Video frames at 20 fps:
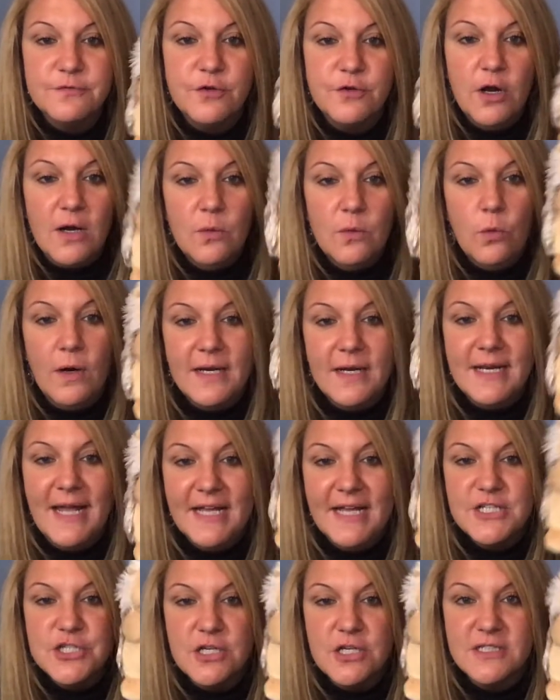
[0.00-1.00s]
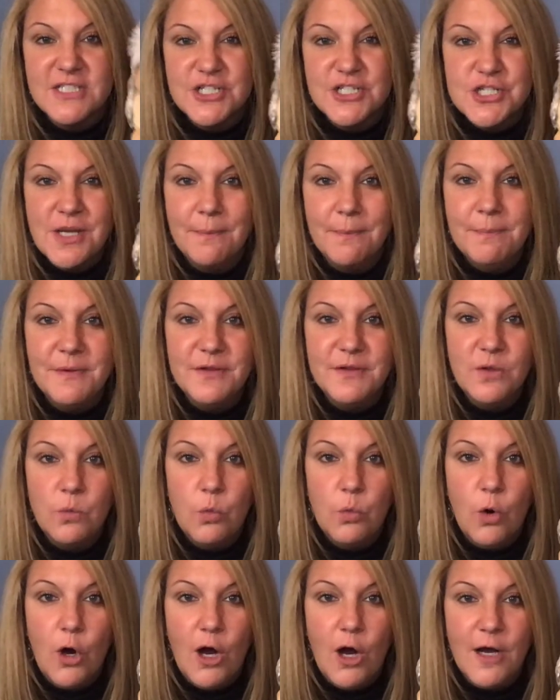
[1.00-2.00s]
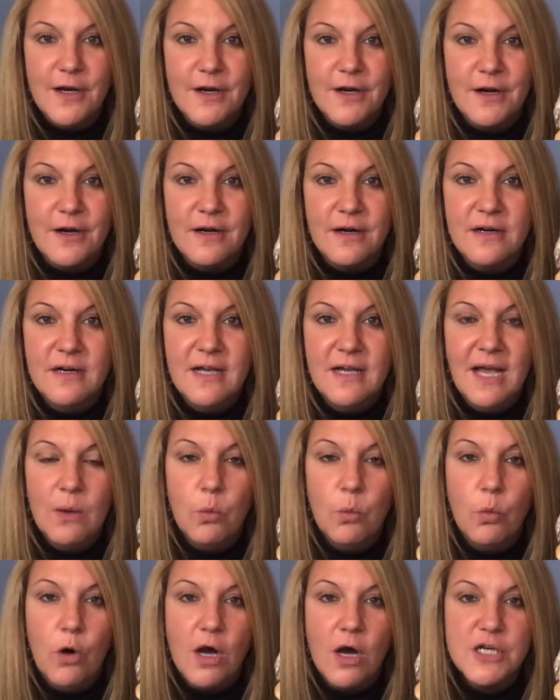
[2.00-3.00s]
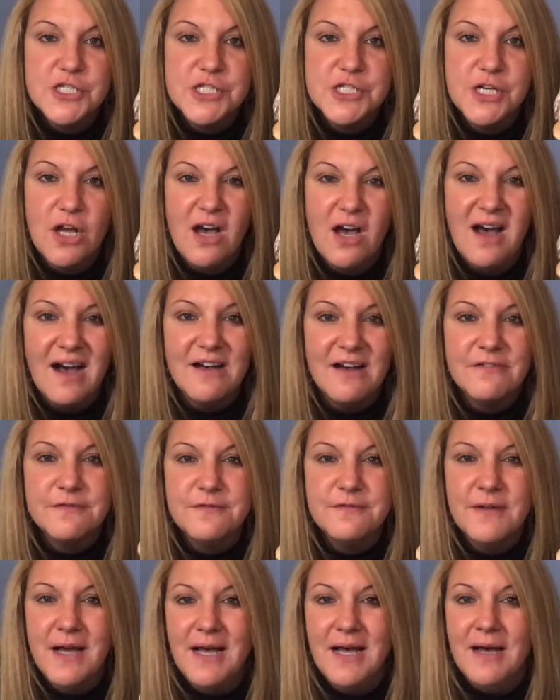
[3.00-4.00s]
Frog wanted Hedgehog to jump in the water and wash it off.